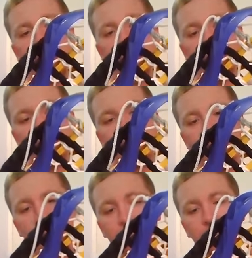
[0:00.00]

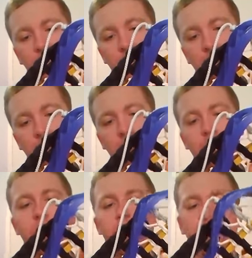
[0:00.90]
7 diamond
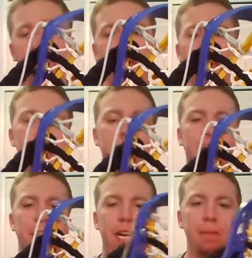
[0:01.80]
trad, yep,
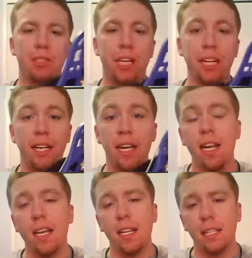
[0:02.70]
7 diamond trad,
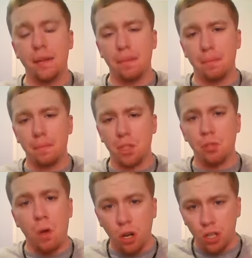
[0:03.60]
the
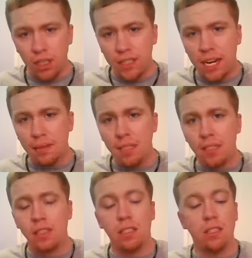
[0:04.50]
smaller the
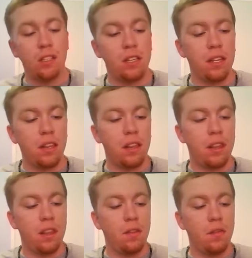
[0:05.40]
diamonds
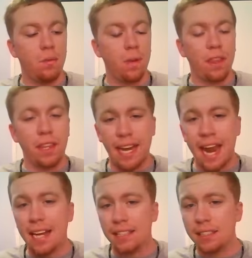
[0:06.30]
with the
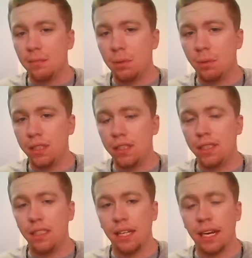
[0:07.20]
casting points,
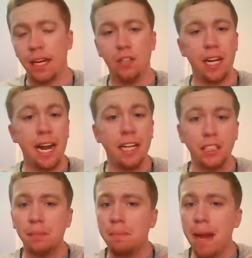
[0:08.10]
you can
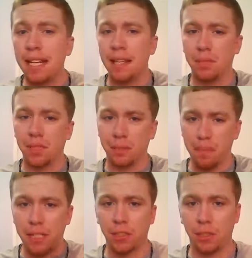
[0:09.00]
actually make them
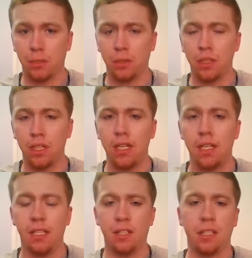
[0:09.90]
symmetrical.
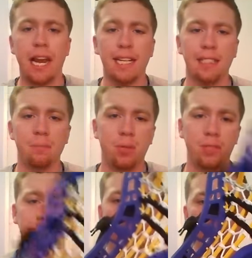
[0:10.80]
Your casting points
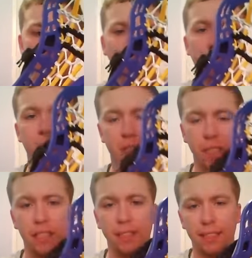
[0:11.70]
can be symmetrical on
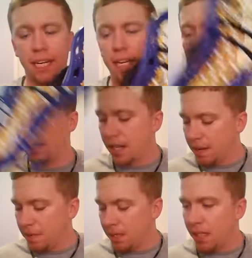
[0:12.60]
each side
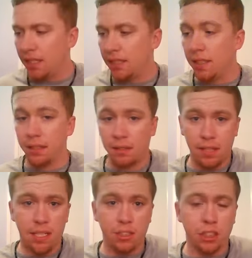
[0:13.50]
because
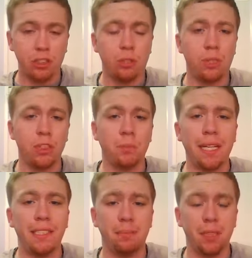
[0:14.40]
there's just so much
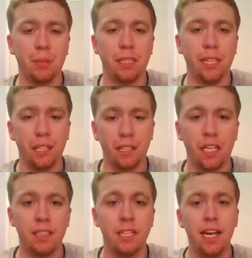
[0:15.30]
space in between the
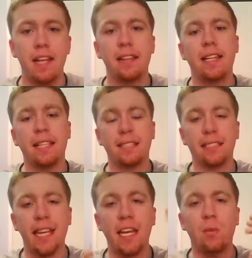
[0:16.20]
interlocks that they
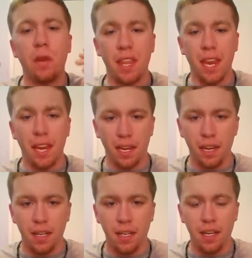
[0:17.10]
stay
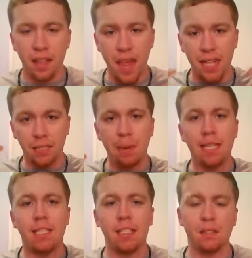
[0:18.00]
within that
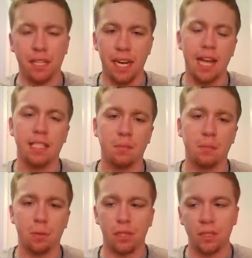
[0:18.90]
spacing of the casting
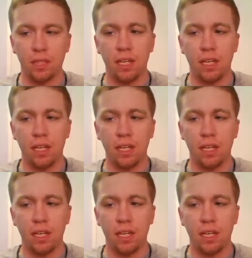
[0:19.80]
points.